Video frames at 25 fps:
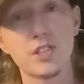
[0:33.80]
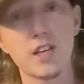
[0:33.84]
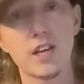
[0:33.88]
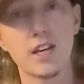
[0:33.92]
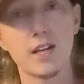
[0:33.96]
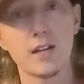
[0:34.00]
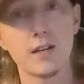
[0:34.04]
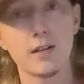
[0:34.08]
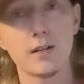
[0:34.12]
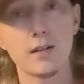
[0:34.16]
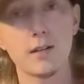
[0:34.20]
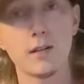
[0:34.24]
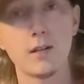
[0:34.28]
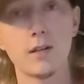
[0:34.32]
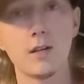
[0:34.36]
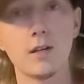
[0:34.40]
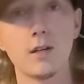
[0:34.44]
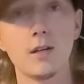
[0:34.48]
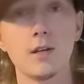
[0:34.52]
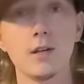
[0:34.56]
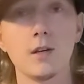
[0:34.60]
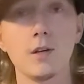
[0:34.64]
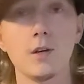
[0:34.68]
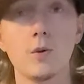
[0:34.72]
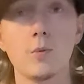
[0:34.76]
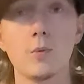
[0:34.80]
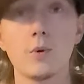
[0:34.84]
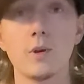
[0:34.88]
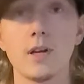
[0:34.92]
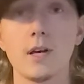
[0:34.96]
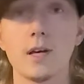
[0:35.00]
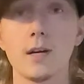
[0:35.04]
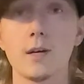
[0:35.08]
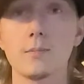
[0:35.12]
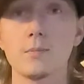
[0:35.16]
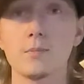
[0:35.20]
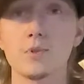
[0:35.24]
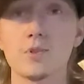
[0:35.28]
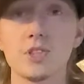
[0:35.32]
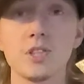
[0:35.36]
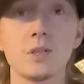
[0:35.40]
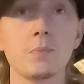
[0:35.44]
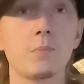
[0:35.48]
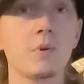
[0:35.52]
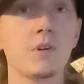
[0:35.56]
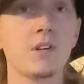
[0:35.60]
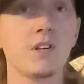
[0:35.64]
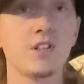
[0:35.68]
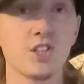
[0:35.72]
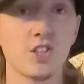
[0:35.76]
setting when I'm
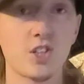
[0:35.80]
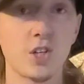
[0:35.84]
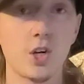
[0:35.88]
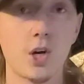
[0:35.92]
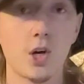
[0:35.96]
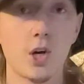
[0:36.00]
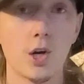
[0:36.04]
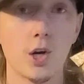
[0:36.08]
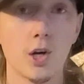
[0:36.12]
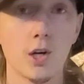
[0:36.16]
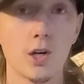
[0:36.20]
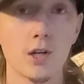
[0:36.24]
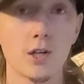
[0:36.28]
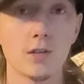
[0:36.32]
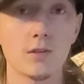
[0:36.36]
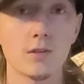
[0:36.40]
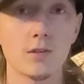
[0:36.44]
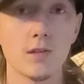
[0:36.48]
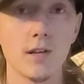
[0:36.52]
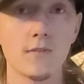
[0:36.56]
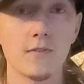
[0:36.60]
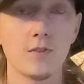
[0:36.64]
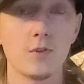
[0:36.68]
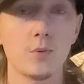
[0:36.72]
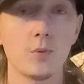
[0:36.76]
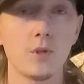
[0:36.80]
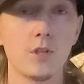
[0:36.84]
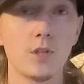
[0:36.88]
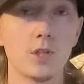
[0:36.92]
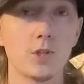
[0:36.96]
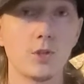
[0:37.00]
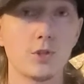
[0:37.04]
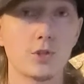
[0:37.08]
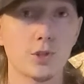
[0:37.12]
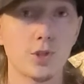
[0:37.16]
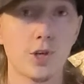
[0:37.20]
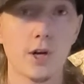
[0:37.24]
sleeping in the car, have the windows